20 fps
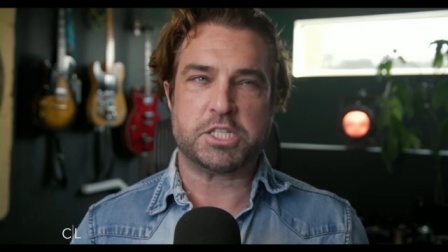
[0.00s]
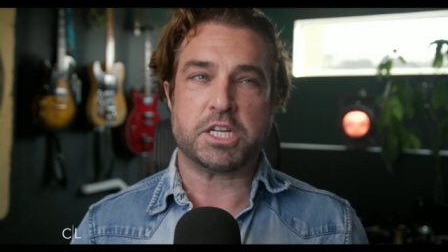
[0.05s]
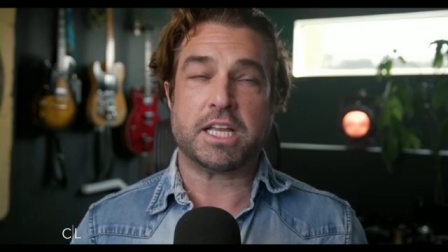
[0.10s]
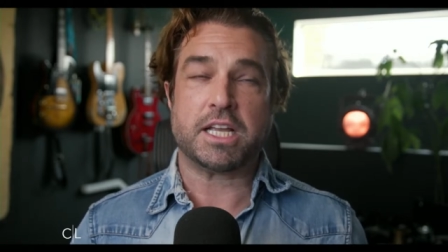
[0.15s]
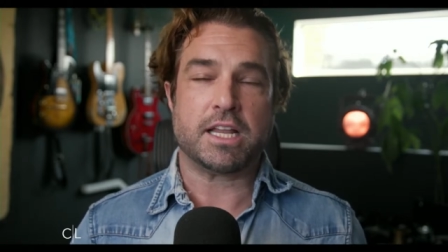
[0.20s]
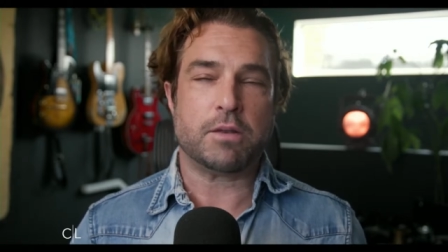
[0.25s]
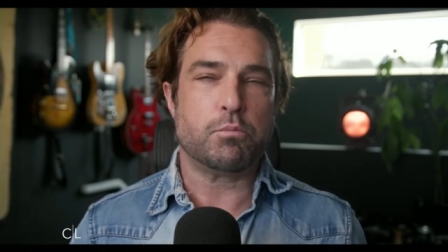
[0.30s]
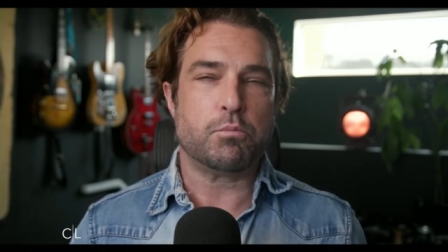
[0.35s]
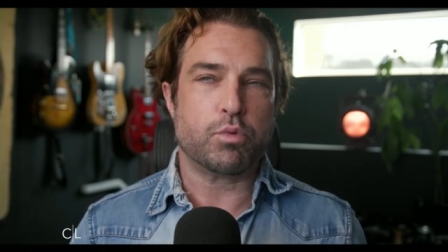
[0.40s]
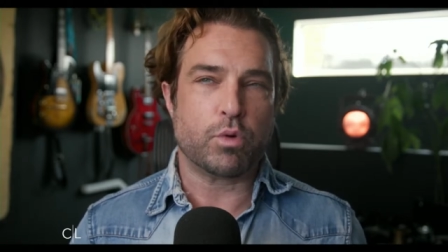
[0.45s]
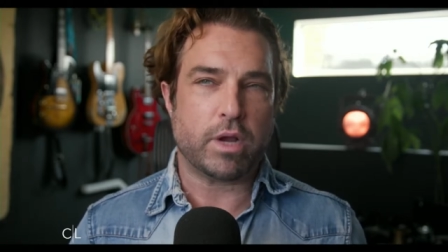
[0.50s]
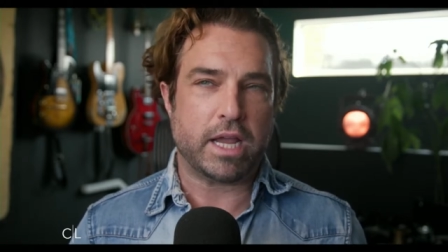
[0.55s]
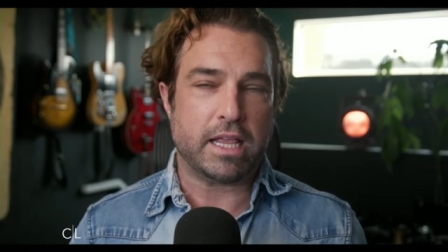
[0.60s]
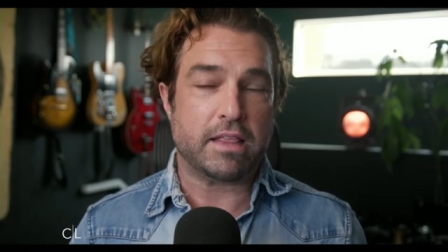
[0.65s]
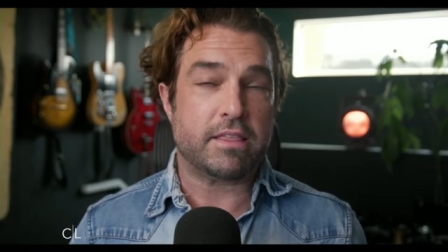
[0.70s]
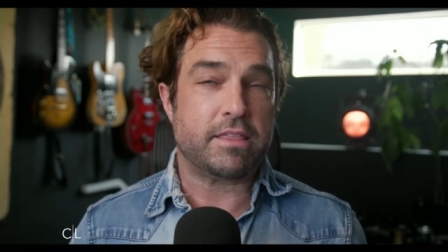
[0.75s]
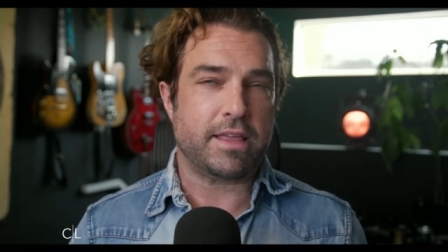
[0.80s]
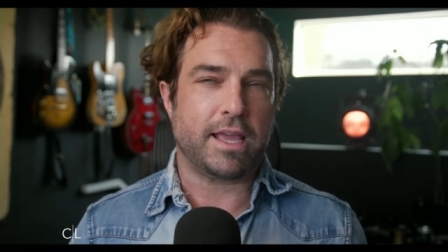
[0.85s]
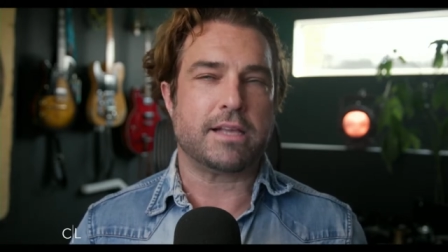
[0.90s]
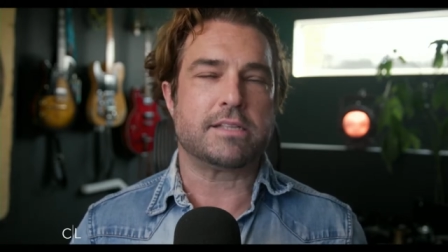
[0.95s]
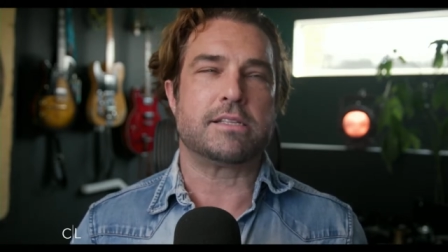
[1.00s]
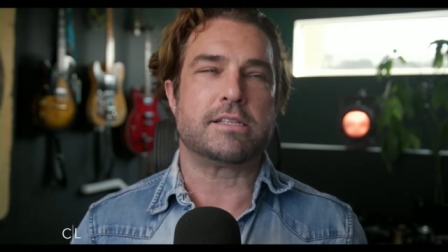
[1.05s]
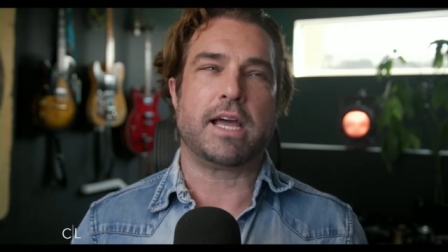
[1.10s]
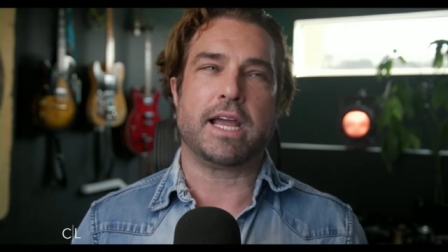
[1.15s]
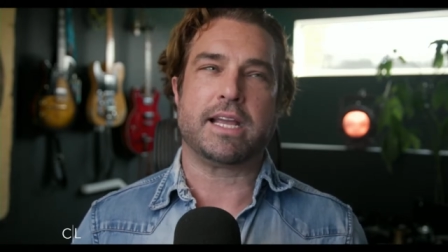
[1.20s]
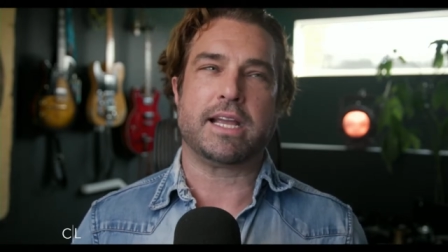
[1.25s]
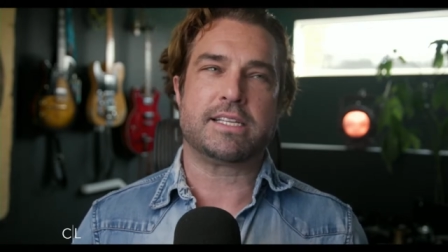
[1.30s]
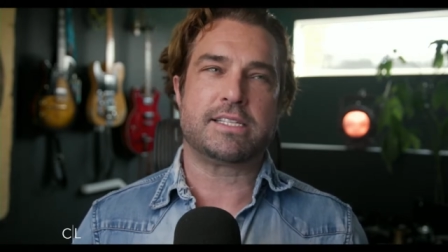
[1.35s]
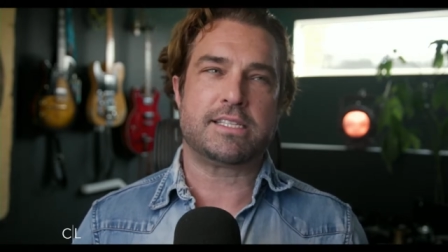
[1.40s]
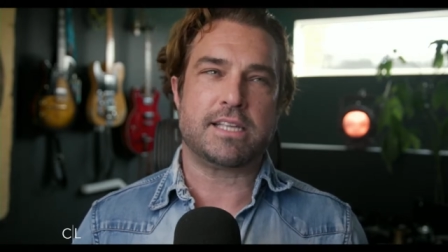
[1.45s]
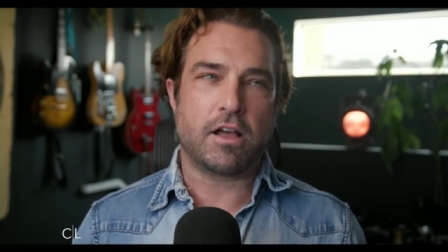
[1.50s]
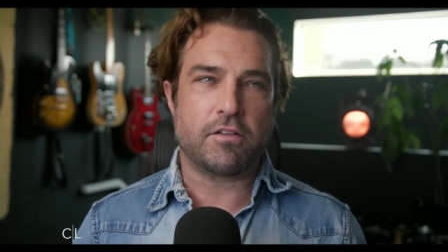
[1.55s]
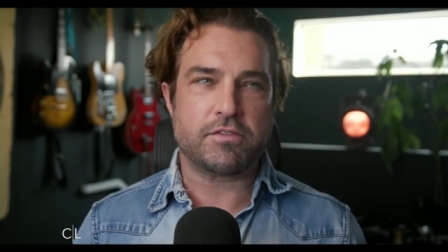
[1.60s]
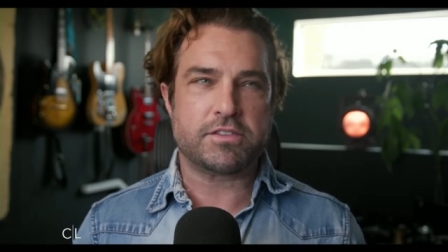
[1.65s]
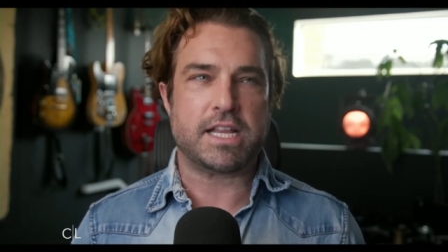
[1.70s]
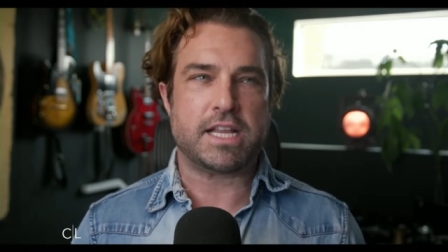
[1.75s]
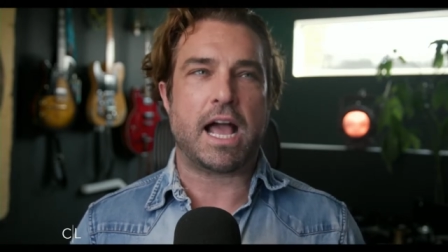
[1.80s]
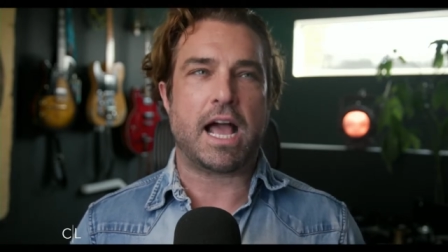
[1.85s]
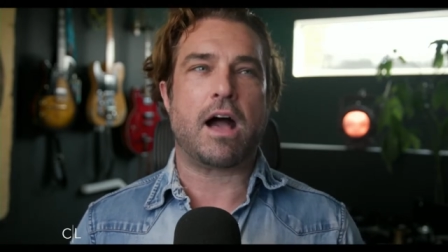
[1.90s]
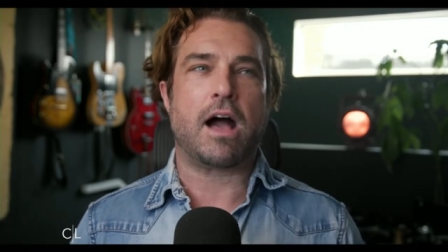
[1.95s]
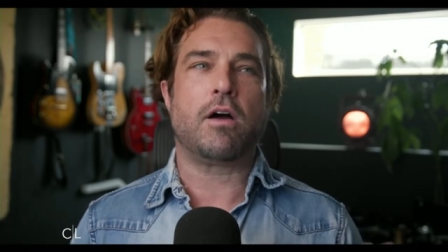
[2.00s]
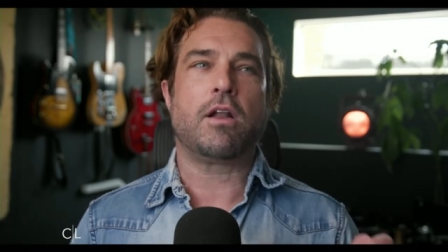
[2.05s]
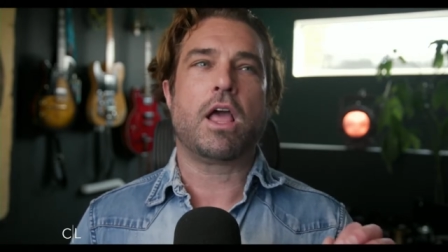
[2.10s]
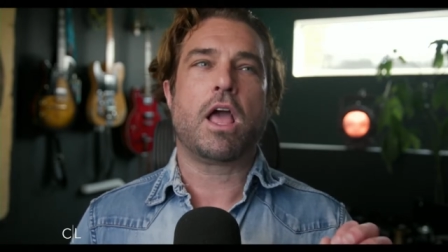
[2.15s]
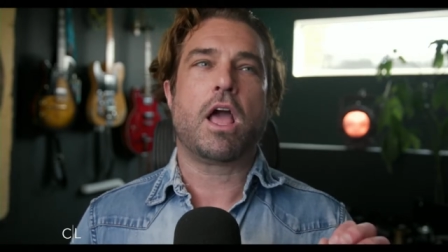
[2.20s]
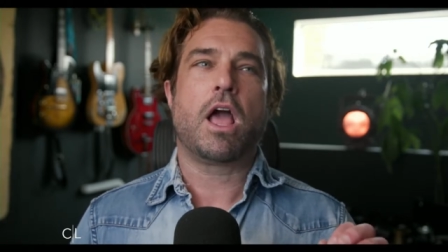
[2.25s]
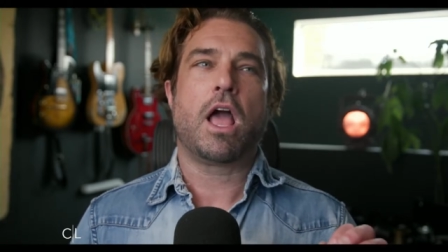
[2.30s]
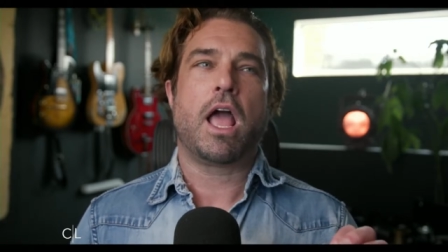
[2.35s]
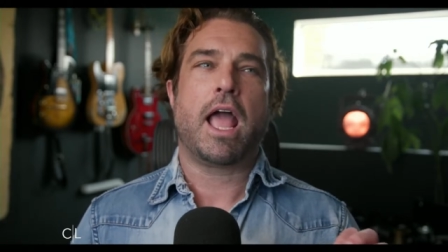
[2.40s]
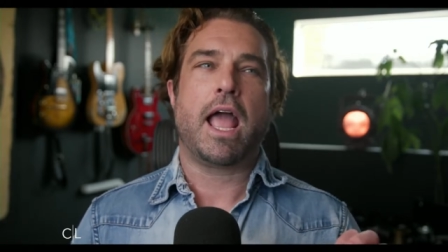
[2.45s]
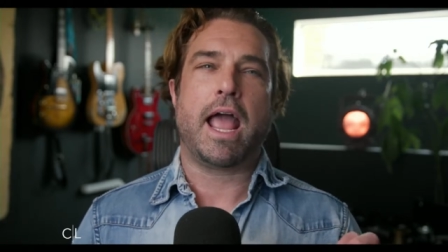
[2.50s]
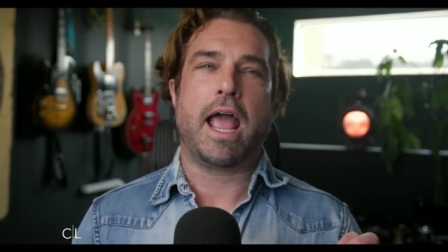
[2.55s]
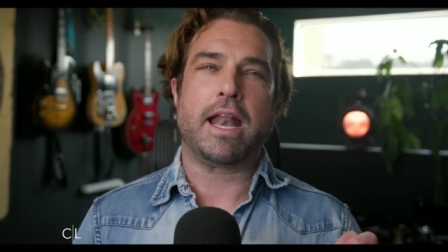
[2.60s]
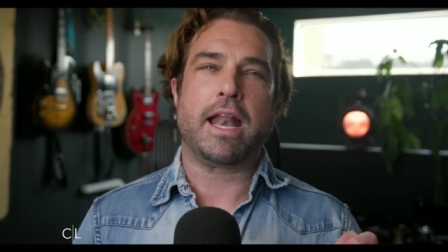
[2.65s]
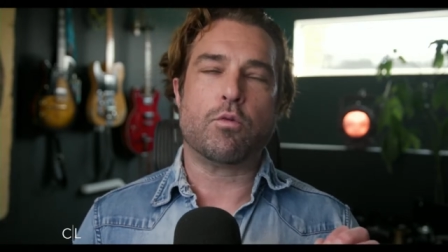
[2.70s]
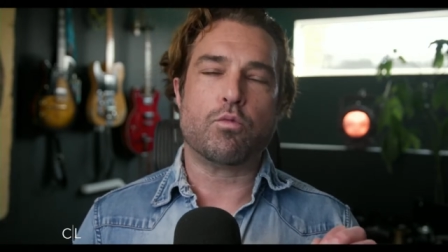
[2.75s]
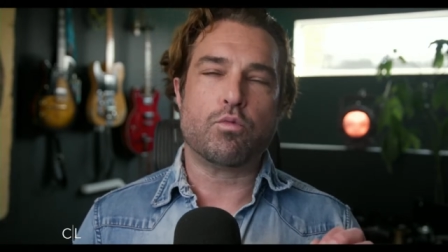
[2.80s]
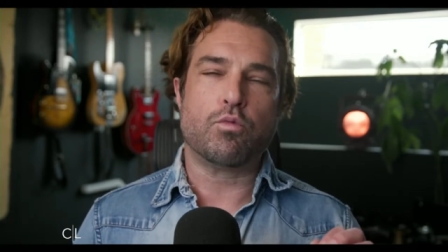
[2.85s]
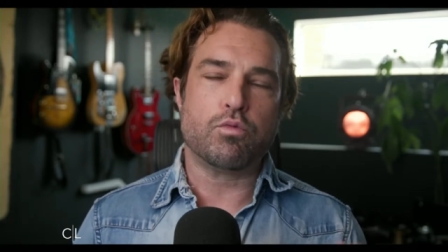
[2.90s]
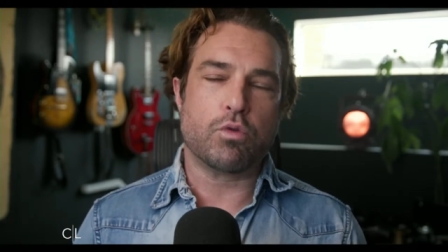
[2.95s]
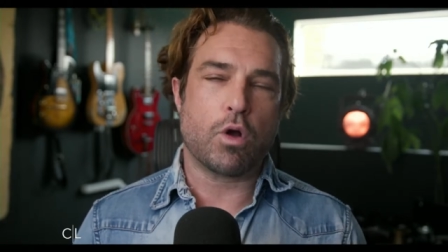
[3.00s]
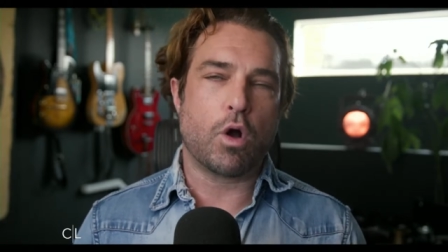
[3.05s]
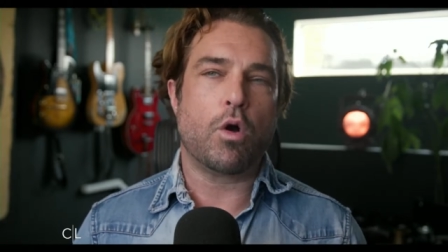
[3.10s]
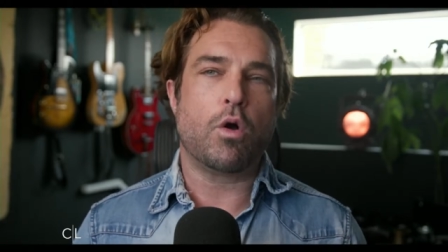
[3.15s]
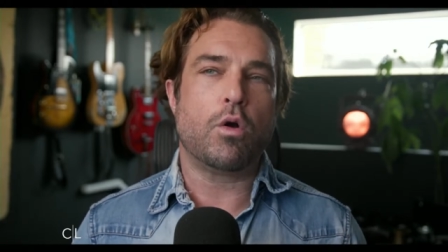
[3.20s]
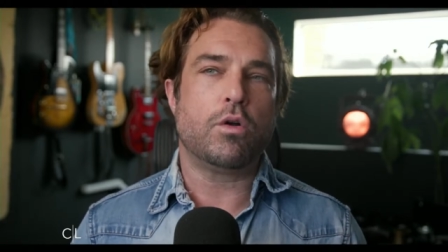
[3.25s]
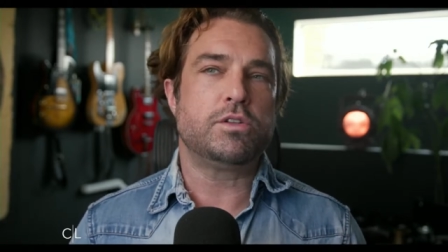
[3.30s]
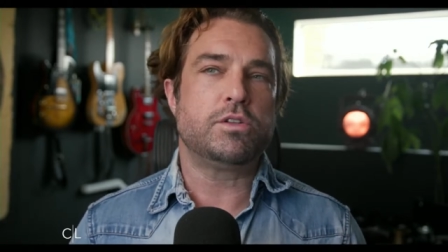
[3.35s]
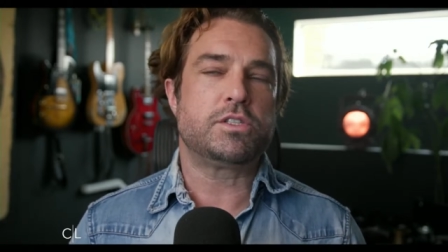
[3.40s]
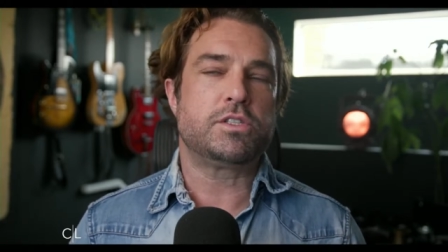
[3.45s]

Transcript: can breed things like self-doubt and erodes